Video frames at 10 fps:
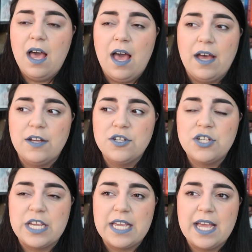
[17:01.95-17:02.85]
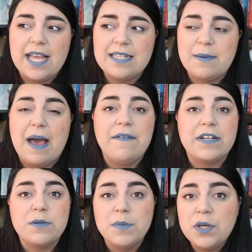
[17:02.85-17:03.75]
uh, she ends up
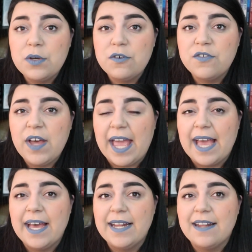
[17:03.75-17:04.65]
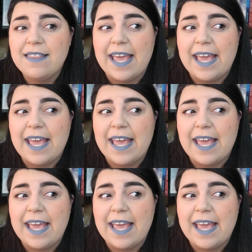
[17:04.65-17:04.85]
having to move and